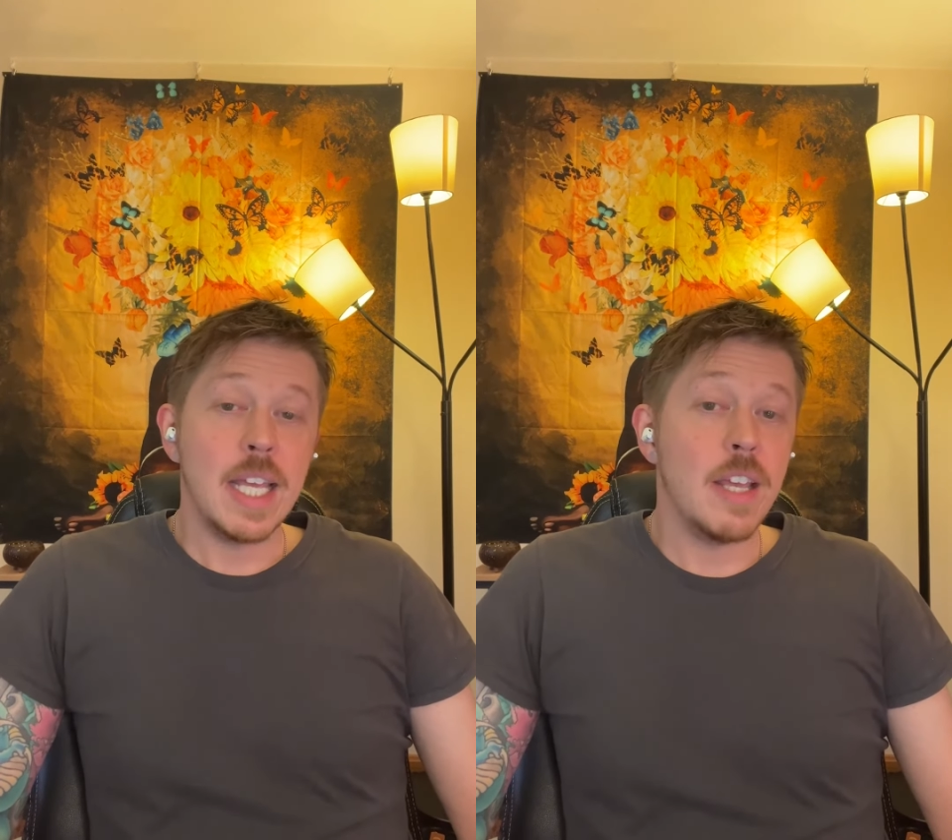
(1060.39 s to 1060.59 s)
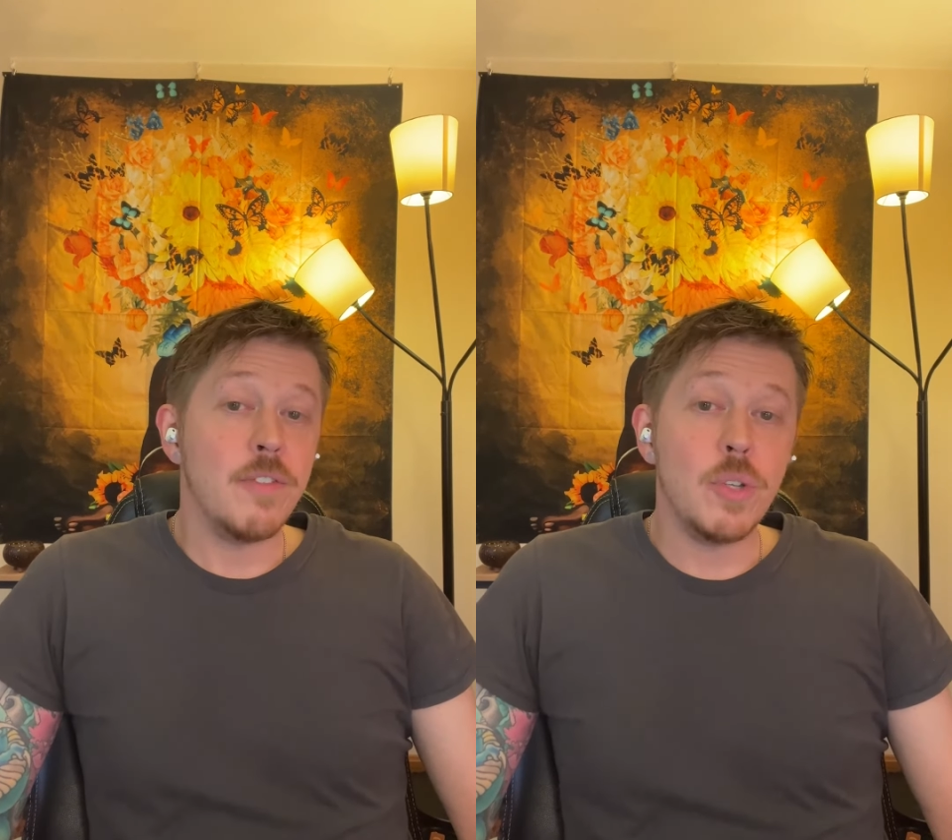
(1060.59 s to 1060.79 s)

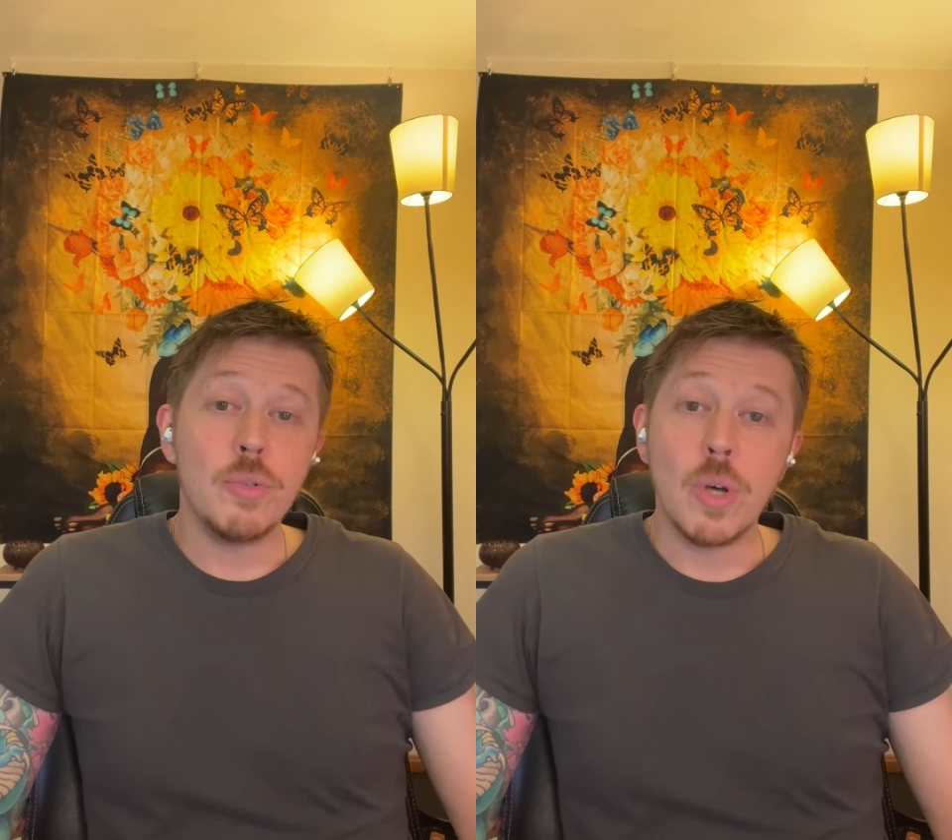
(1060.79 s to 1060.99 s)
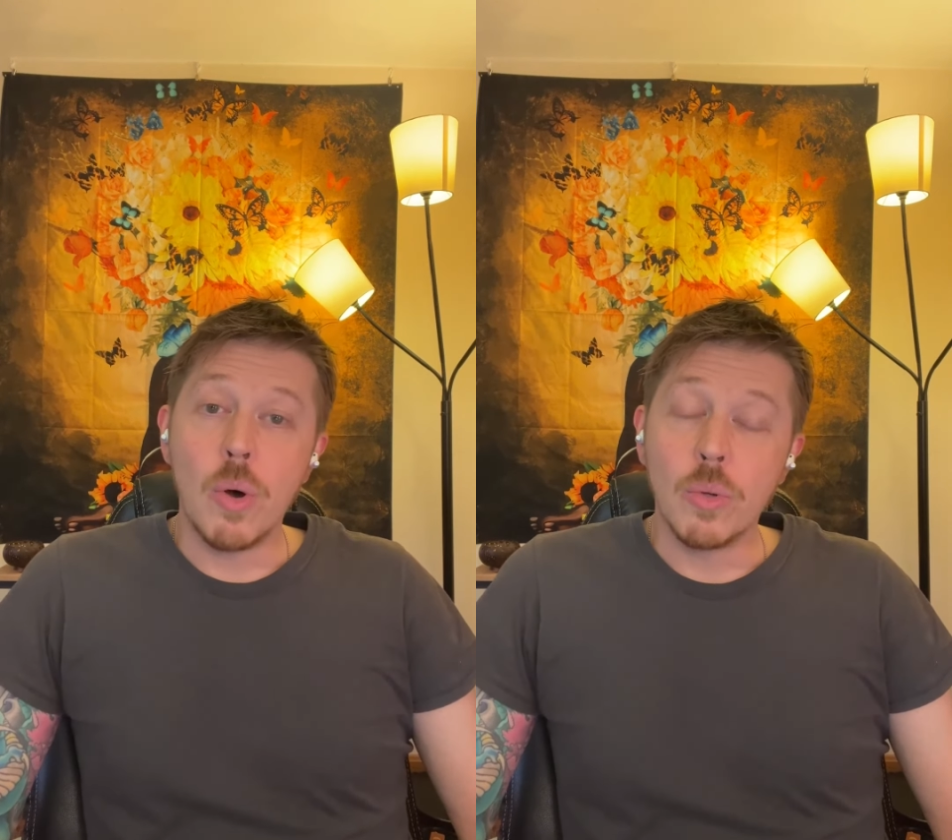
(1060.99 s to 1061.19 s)
If you
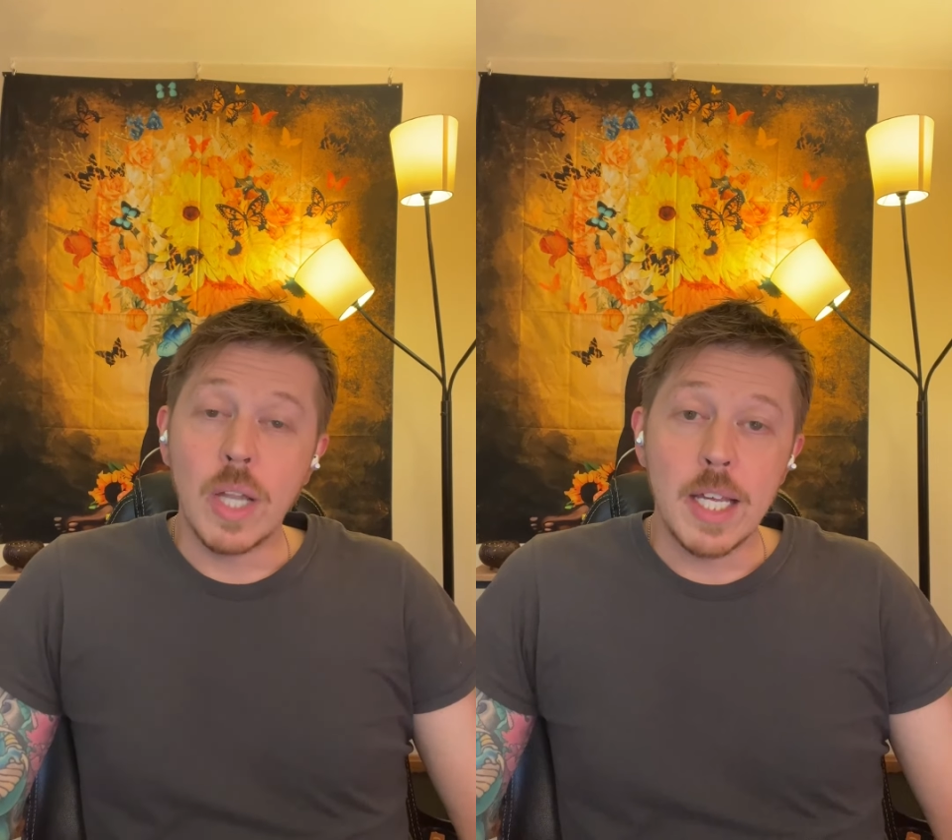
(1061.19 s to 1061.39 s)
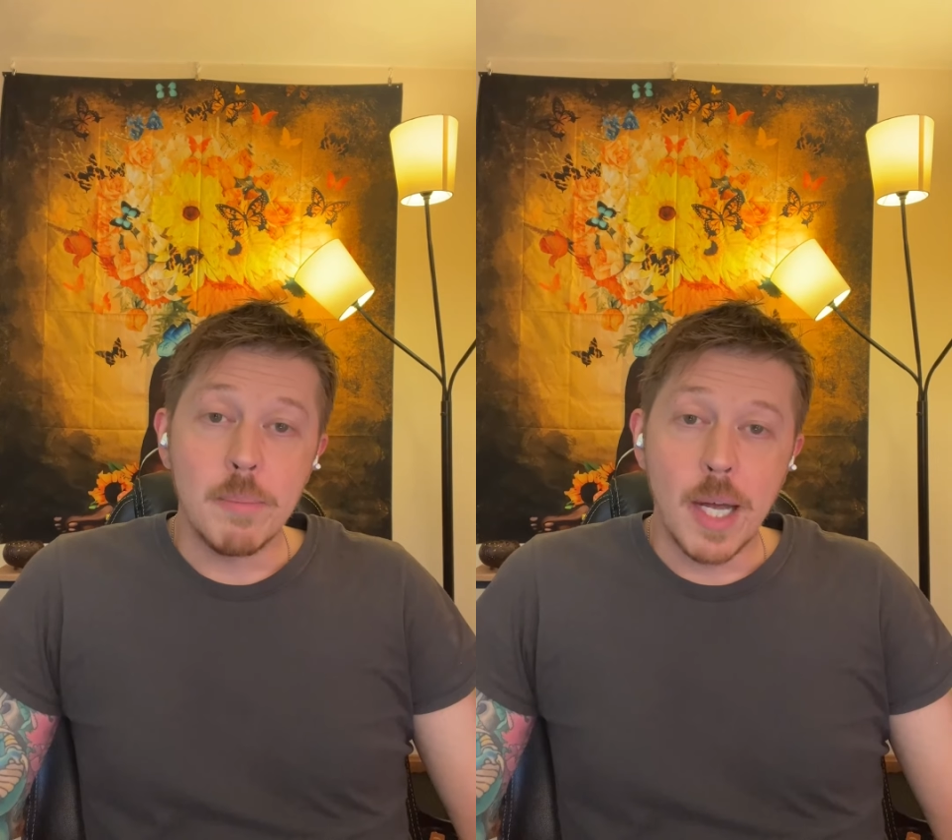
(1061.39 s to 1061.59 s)
don't
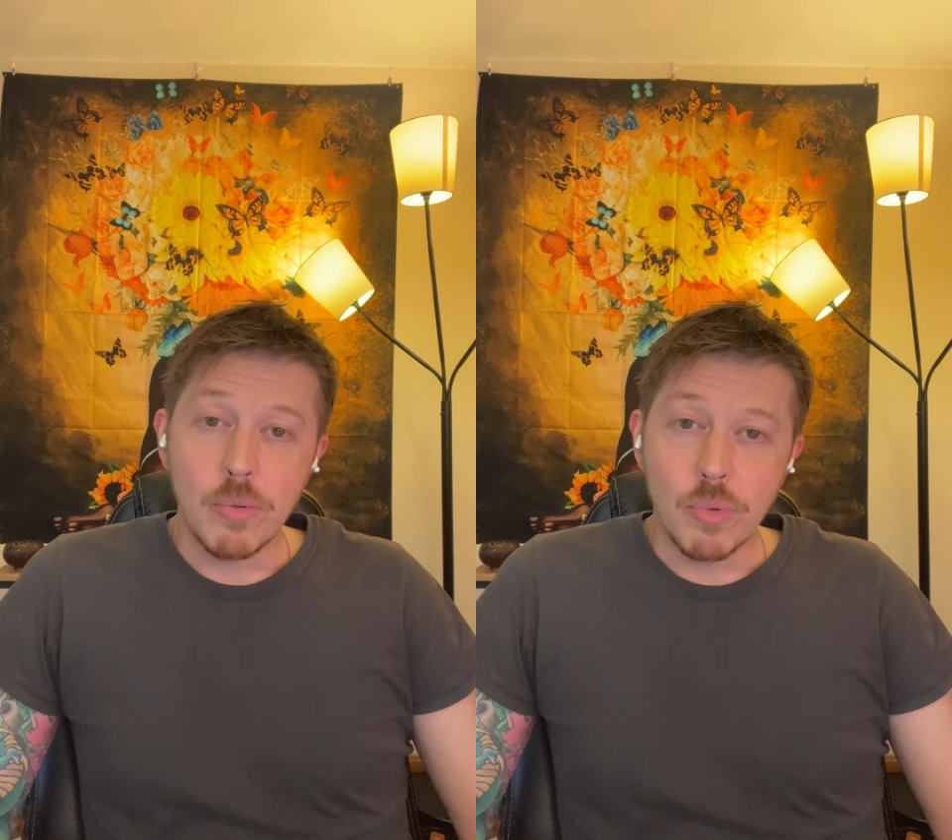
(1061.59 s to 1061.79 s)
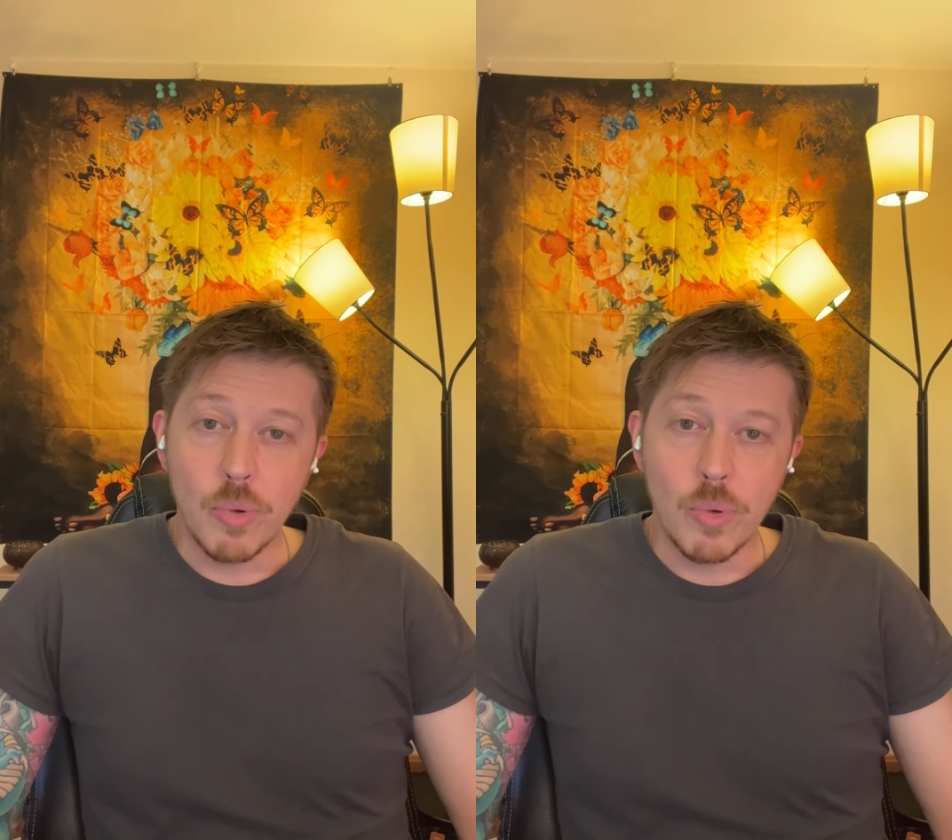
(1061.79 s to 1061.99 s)
like my
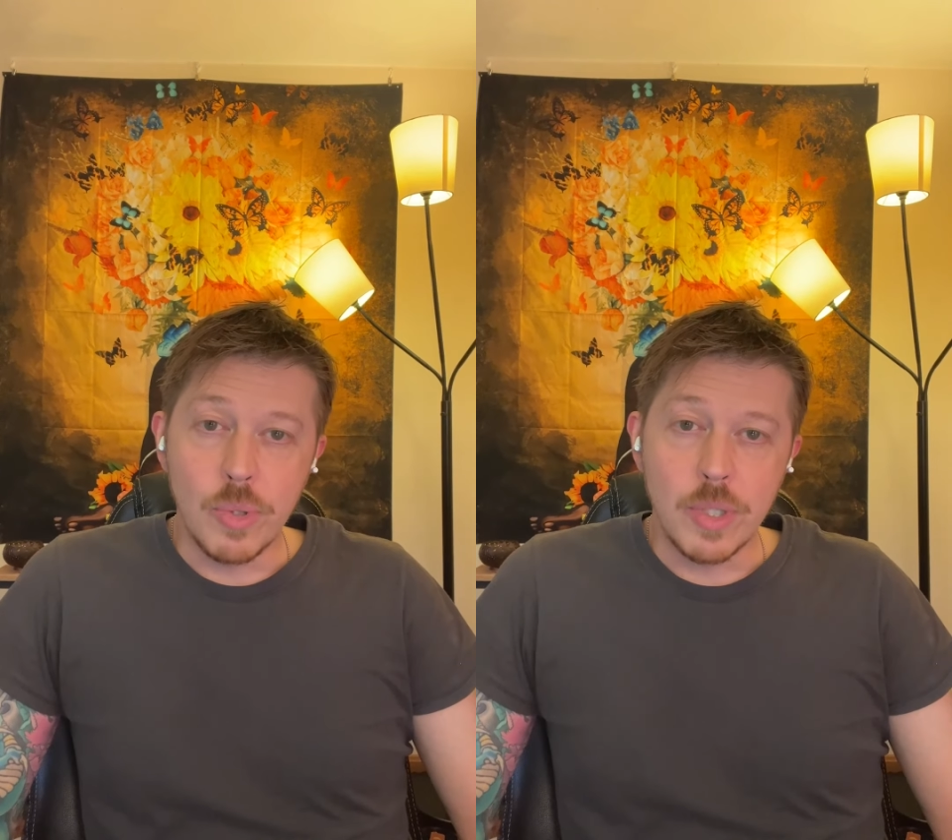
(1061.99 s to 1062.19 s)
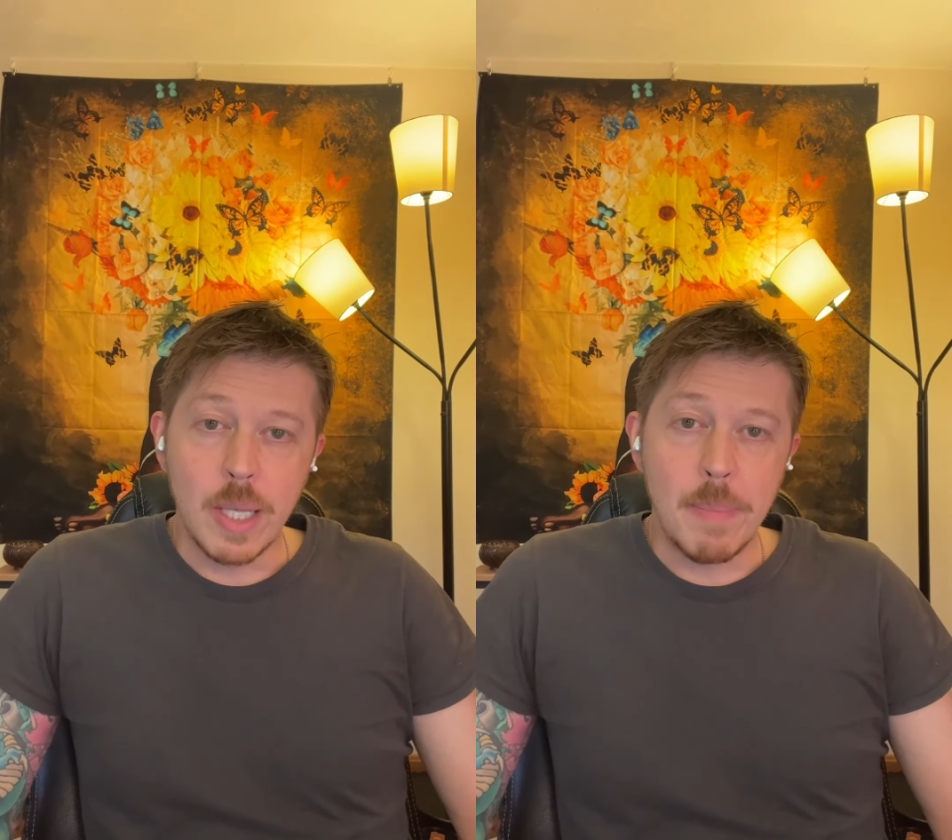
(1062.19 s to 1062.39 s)

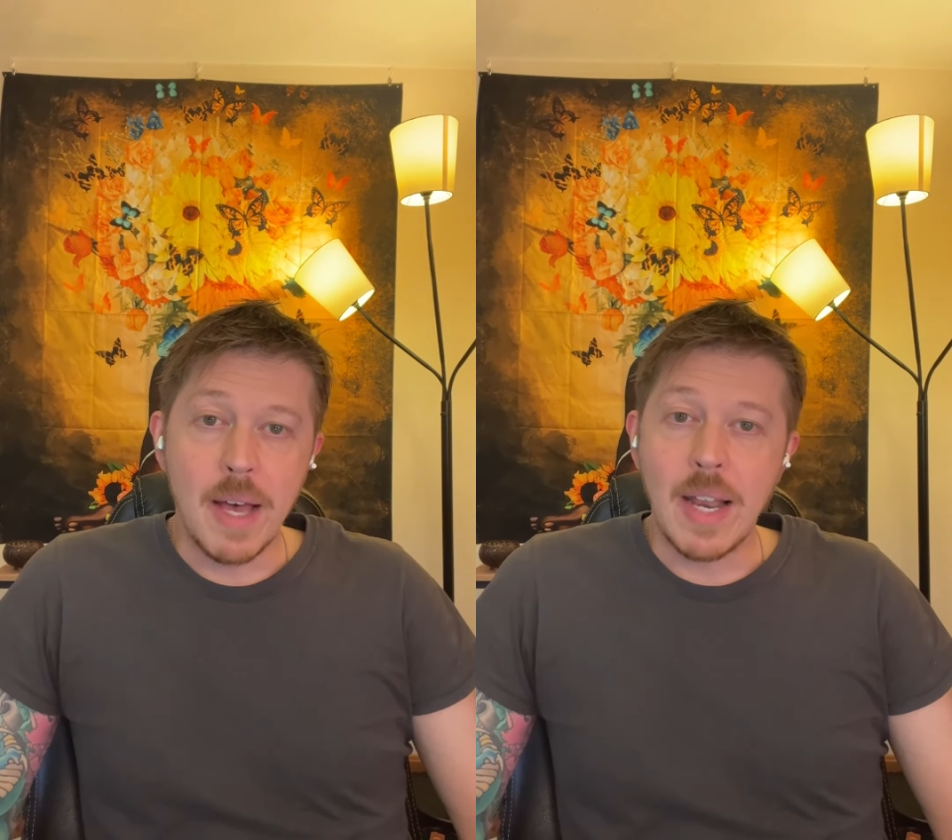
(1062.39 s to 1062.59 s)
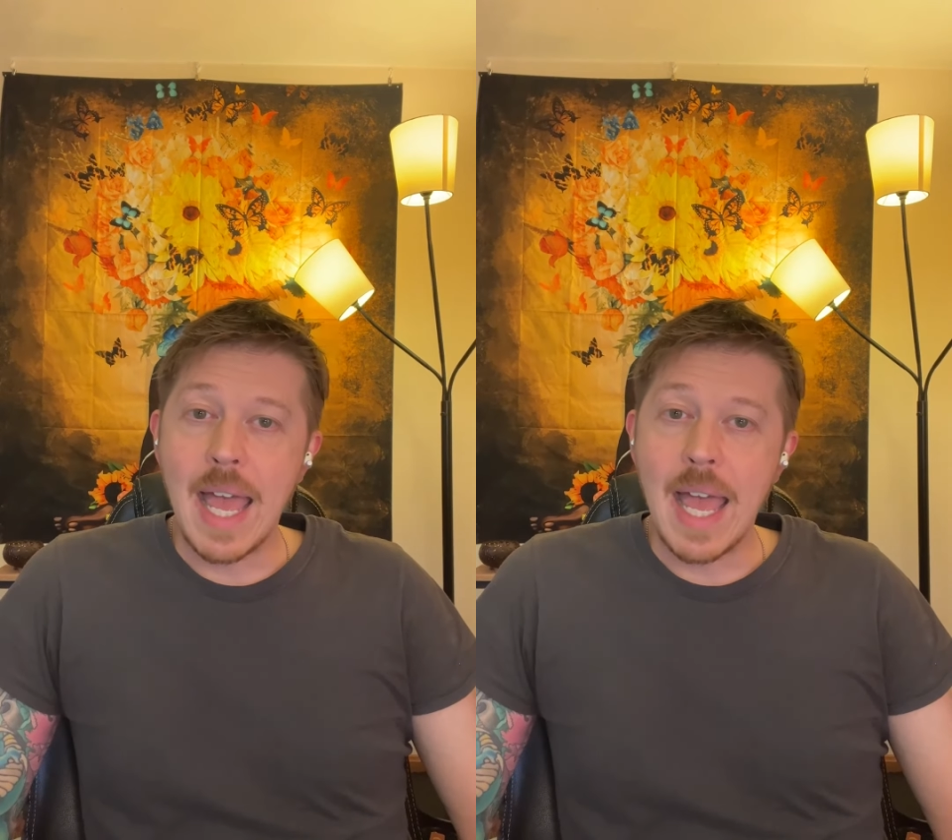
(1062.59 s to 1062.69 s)
rules about